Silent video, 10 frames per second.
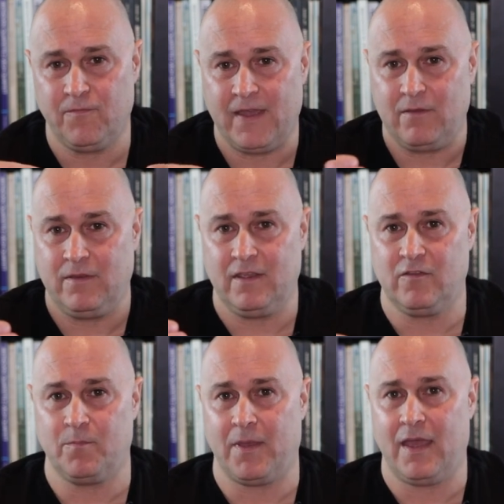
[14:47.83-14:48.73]
found
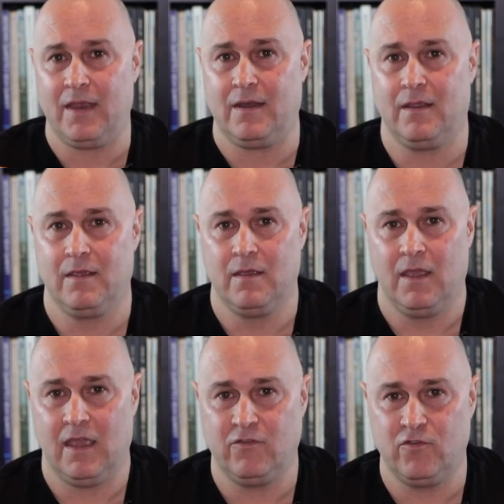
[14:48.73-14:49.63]
this spot,
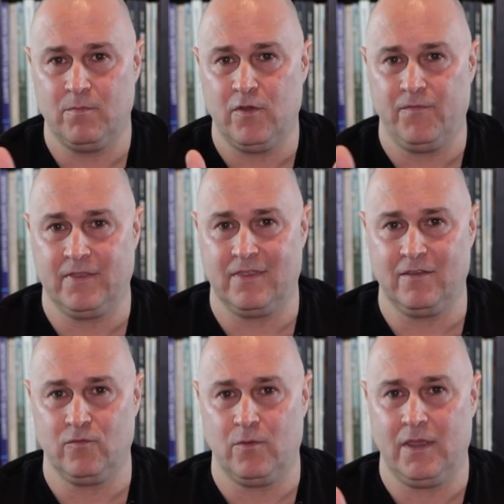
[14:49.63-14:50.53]
as you move it
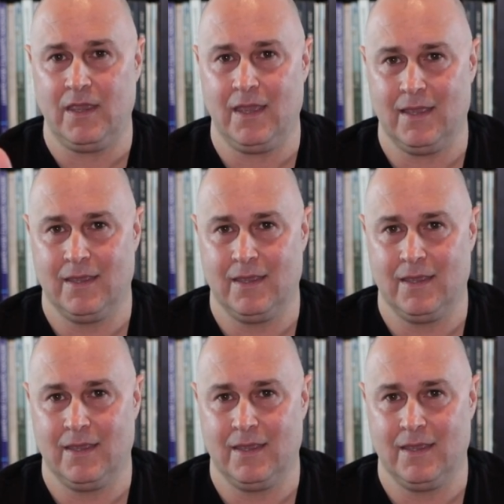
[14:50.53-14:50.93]
this way,